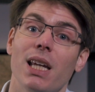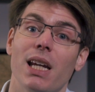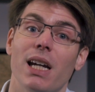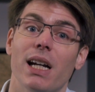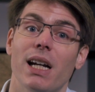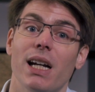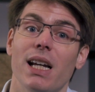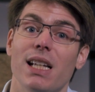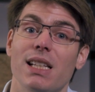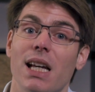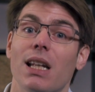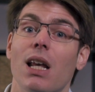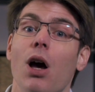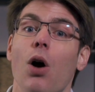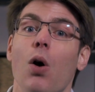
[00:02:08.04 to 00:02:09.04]
here is
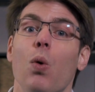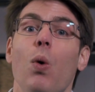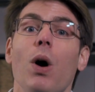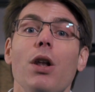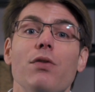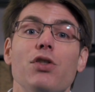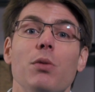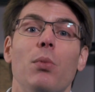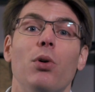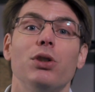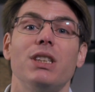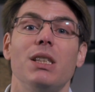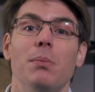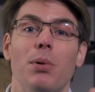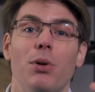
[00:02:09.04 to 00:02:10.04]
that one of the
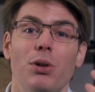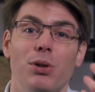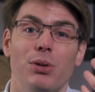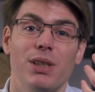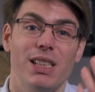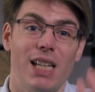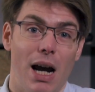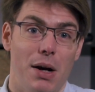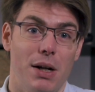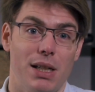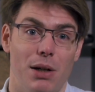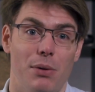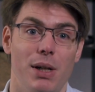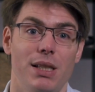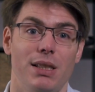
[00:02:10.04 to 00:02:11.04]
most important
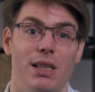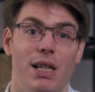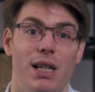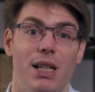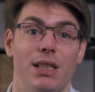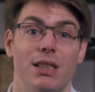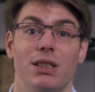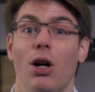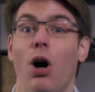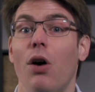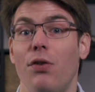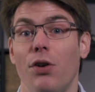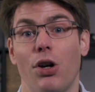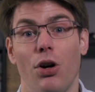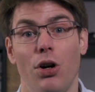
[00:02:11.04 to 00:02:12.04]
characteristics
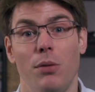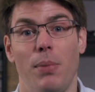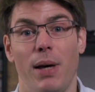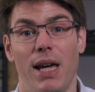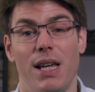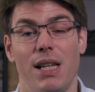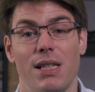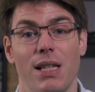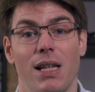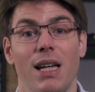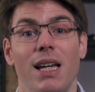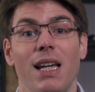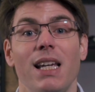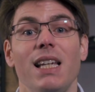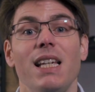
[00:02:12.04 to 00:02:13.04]
of a codebase
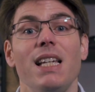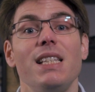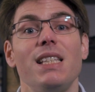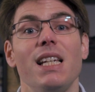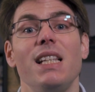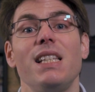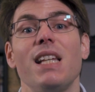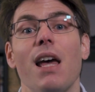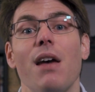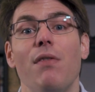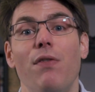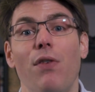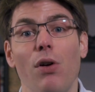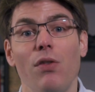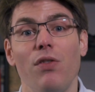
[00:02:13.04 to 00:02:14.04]
is its
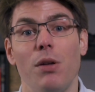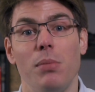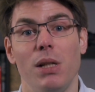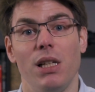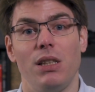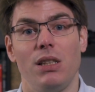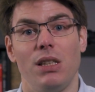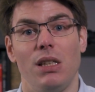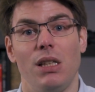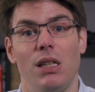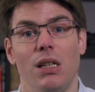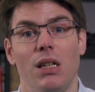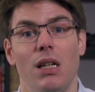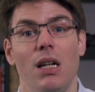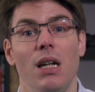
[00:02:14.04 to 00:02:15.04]
evolvability,
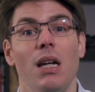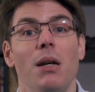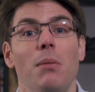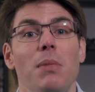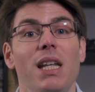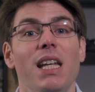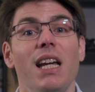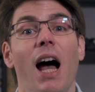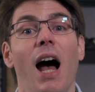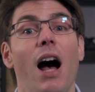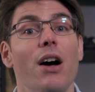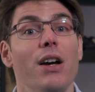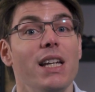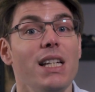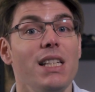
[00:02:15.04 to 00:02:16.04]
meaning
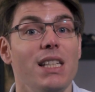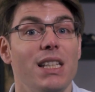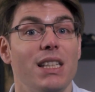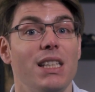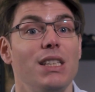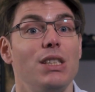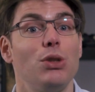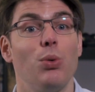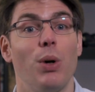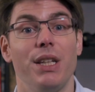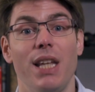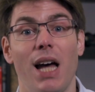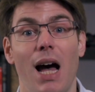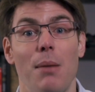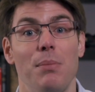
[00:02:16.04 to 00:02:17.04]
how easy it is to
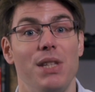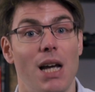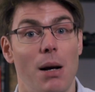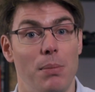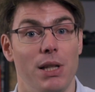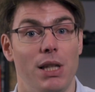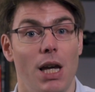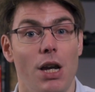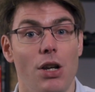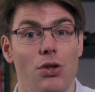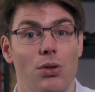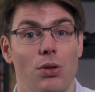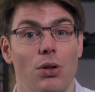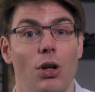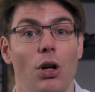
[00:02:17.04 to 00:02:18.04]
adapt the
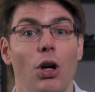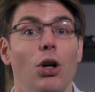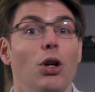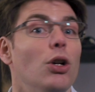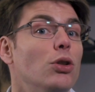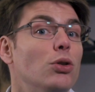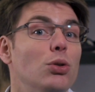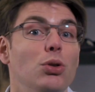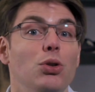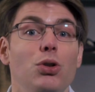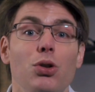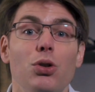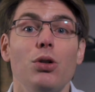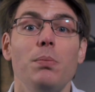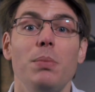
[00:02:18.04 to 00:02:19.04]
application to
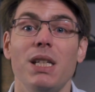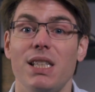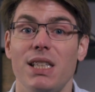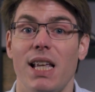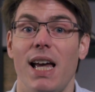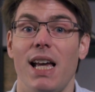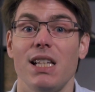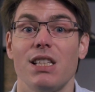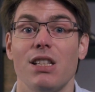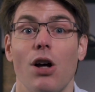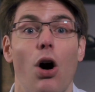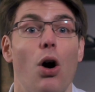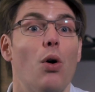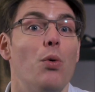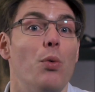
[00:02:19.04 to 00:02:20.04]
new business
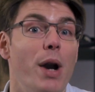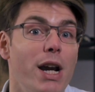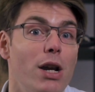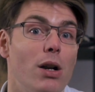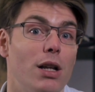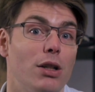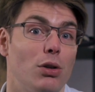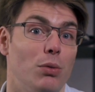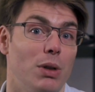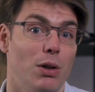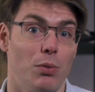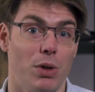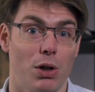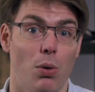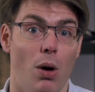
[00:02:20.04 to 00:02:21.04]
or regulatory
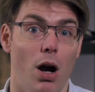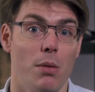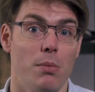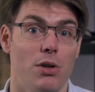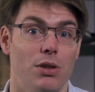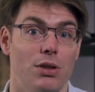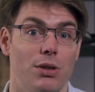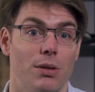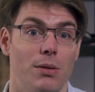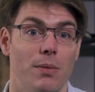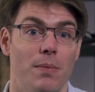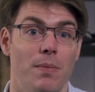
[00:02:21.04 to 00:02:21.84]
requirements.